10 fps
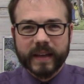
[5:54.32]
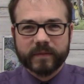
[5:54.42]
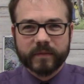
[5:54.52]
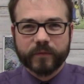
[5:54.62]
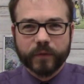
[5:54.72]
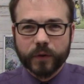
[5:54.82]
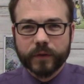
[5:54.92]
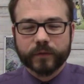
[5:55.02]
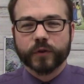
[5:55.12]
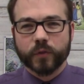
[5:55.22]
full
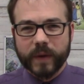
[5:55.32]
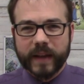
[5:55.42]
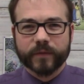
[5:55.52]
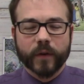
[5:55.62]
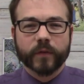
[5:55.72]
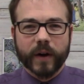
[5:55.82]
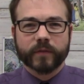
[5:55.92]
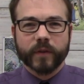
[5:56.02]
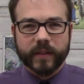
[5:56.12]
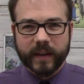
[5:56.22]
of grief over
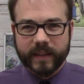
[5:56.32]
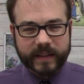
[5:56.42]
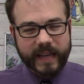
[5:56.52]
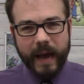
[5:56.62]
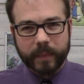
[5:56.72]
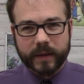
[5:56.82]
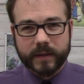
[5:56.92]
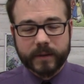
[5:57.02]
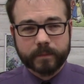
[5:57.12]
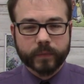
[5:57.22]
everything that's happened
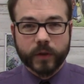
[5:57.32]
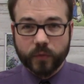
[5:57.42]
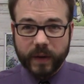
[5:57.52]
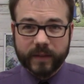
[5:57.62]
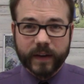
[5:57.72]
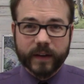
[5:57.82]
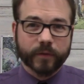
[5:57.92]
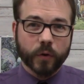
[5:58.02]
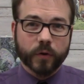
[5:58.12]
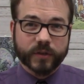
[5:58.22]
grieving
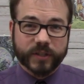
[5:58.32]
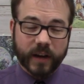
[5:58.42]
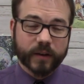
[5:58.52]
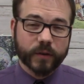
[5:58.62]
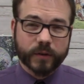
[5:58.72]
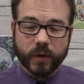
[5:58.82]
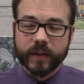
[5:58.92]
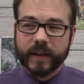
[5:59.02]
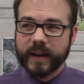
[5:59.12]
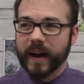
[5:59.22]
for her son who's
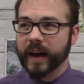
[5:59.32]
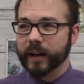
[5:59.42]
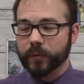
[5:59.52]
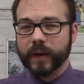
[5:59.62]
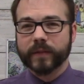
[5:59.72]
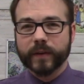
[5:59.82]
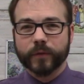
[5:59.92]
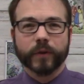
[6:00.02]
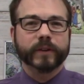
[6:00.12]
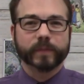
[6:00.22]
going to die, grieving
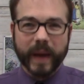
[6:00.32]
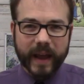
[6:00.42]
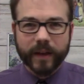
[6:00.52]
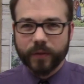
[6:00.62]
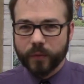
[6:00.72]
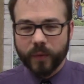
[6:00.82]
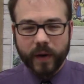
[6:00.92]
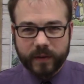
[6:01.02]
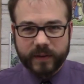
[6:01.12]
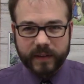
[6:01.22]
for his pain
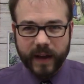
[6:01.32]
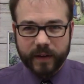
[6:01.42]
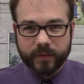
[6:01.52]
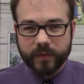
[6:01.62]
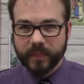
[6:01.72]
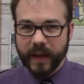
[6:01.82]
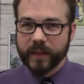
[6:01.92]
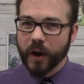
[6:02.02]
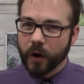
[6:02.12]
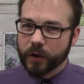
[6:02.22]
throughout his life. And
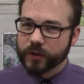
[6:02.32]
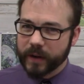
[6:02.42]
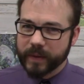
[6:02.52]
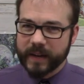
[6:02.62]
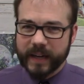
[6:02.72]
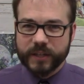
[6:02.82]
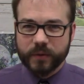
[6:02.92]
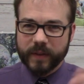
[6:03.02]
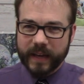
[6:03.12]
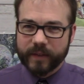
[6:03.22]
they all try to be nice
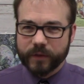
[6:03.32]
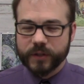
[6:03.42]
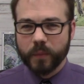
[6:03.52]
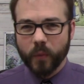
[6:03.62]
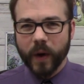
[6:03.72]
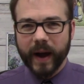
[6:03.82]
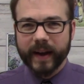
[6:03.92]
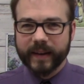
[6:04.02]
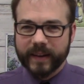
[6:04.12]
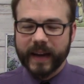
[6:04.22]
to give her some
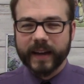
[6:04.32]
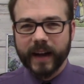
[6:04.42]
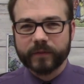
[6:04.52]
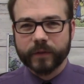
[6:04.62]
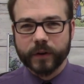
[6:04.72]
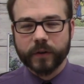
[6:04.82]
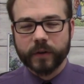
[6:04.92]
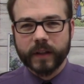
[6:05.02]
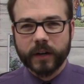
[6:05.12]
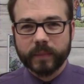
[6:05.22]
wine and kind of comfort her
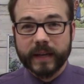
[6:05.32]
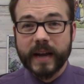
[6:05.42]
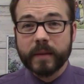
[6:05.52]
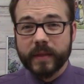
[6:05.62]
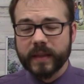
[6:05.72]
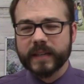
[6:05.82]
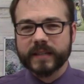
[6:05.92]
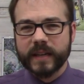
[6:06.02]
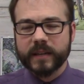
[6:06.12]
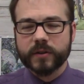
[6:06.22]
a little bit. But then they
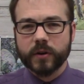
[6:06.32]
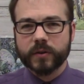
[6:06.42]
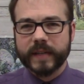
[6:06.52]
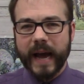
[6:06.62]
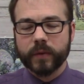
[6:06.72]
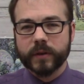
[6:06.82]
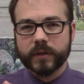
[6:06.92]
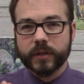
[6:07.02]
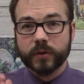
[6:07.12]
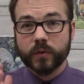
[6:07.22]
send her
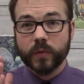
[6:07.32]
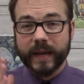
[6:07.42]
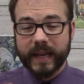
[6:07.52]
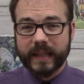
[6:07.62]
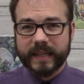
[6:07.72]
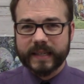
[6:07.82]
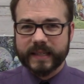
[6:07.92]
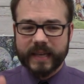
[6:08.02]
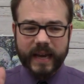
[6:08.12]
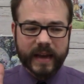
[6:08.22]
down to Achilles
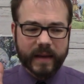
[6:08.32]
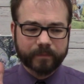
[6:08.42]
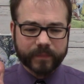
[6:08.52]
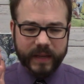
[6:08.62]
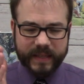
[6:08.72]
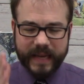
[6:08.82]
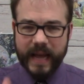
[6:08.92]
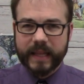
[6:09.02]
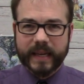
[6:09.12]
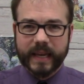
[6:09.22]
and say,
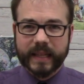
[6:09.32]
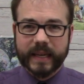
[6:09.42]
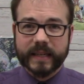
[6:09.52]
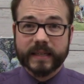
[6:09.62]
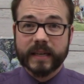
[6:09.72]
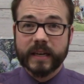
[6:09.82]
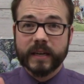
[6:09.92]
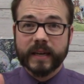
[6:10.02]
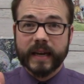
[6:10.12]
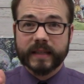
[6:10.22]
Tell Achilles,
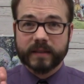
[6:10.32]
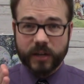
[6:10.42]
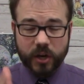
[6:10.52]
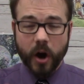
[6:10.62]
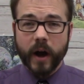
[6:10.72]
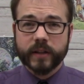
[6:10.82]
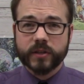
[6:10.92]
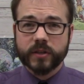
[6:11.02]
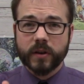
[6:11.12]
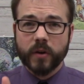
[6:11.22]
it, the
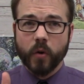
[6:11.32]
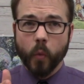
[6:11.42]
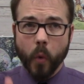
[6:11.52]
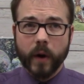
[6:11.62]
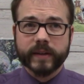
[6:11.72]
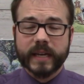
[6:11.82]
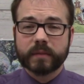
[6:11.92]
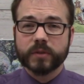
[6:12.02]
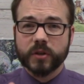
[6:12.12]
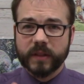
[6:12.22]
gods want
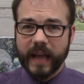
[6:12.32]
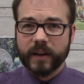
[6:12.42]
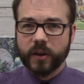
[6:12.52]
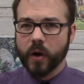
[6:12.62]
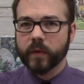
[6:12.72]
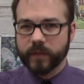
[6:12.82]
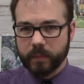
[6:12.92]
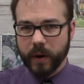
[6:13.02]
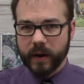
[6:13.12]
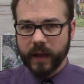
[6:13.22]
him to let go of the
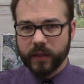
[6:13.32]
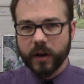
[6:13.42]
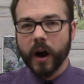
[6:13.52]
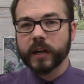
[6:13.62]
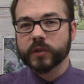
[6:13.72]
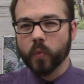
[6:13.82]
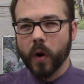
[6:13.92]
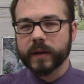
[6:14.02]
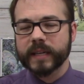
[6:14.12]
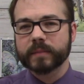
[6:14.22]
body. The gods
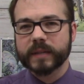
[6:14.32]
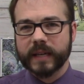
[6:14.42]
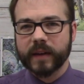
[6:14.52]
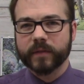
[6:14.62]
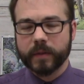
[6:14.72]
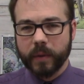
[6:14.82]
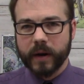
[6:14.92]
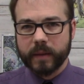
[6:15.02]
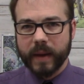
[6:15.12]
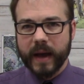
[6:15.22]
want him to give the
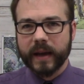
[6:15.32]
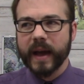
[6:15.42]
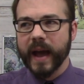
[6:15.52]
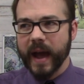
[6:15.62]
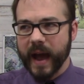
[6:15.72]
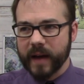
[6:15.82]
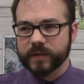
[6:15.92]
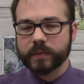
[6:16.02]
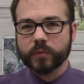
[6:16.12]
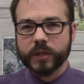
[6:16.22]
body back.
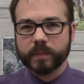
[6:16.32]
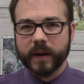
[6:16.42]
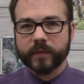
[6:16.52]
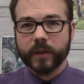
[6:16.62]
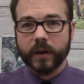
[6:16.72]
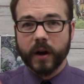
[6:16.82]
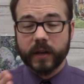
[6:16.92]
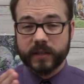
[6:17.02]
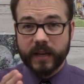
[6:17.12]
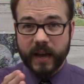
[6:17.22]
Have some respect for the
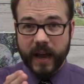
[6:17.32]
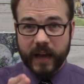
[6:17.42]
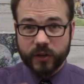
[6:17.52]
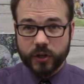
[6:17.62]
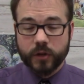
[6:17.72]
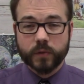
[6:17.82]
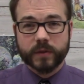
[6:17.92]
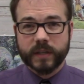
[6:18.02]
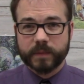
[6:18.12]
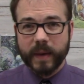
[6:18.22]
gods and
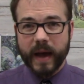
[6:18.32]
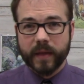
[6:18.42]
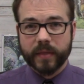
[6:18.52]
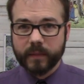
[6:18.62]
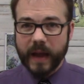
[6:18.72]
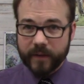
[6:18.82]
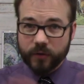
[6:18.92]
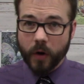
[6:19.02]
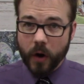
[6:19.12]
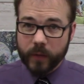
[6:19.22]
choose this path.
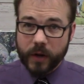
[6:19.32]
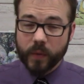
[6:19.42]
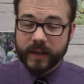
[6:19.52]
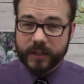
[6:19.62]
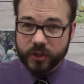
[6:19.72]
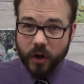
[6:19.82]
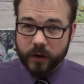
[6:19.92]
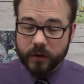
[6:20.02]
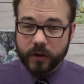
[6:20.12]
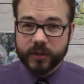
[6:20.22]
After all, we don't want to
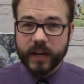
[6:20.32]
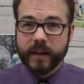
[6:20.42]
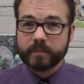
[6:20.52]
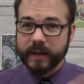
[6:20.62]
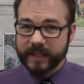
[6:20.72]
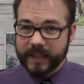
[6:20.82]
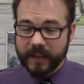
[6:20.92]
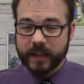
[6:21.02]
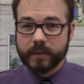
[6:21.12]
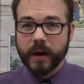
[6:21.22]
dishonor your son by
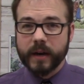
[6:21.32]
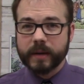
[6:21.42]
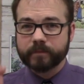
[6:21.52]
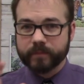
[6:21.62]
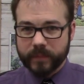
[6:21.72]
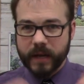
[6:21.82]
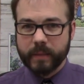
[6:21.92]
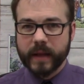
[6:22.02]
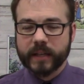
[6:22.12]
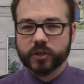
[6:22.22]
stealing the body.
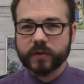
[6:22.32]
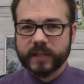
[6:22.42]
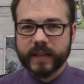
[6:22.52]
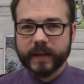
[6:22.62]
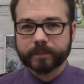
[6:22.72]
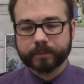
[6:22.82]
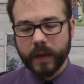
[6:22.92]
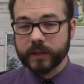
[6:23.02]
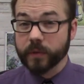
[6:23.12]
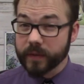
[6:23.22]
Come on, let's do this thing.
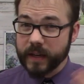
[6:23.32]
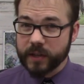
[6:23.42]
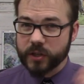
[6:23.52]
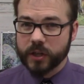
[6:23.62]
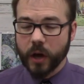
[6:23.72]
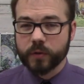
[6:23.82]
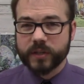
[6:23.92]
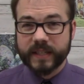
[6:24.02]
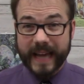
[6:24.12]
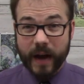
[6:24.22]
And so Thetis
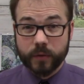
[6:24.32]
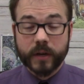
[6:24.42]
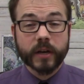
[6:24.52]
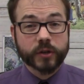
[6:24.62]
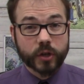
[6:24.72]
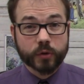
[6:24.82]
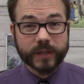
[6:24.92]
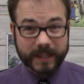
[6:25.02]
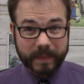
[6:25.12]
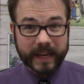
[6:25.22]
goes down to
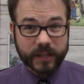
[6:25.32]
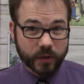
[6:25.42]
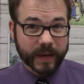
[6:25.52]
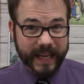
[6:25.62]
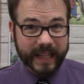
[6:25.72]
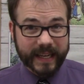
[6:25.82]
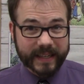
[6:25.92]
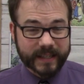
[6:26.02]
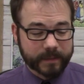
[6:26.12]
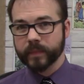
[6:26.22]
speak to
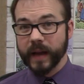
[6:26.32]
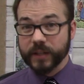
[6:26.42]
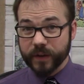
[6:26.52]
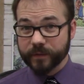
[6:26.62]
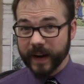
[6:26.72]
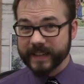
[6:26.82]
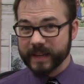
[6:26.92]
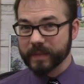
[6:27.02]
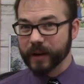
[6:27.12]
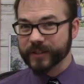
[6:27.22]
Achilles and she finds
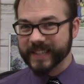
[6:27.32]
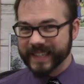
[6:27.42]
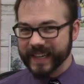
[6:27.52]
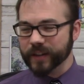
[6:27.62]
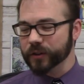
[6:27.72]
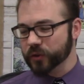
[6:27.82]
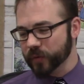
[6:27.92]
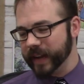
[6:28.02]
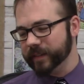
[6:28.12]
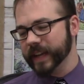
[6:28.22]
him there, still
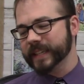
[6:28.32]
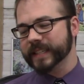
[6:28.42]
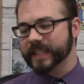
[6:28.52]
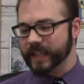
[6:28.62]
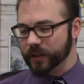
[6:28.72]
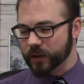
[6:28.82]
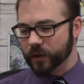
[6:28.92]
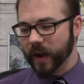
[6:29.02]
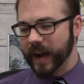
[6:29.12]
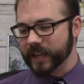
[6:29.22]
grieving, still
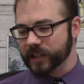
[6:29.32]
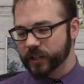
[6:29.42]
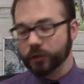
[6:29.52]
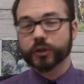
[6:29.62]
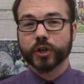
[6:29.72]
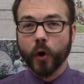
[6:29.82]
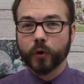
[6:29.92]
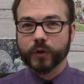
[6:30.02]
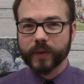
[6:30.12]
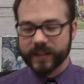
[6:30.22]
crying, still
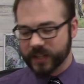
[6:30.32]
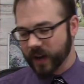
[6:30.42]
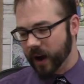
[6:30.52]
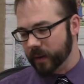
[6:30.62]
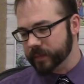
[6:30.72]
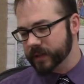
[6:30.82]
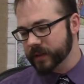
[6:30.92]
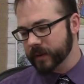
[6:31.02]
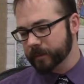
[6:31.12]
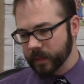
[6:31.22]
choked with sobs,
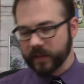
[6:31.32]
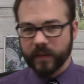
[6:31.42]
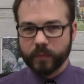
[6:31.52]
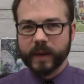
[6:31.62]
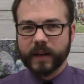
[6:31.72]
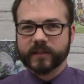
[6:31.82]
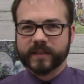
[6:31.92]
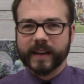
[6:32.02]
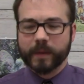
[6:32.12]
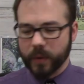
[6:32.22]
as everybody else
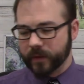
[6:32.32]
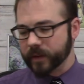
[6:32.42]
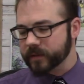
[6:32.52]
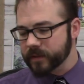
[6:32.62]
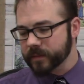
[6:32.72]
is eating breakfast.